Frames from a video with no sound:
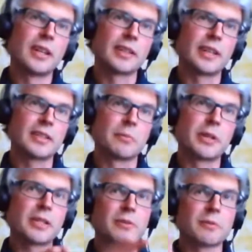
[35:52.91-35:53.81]
and getting
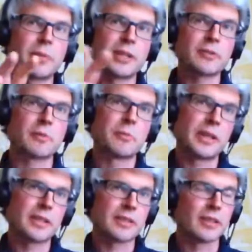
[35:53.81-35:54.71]
better and better and
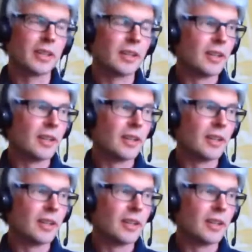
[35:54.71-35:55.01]
better.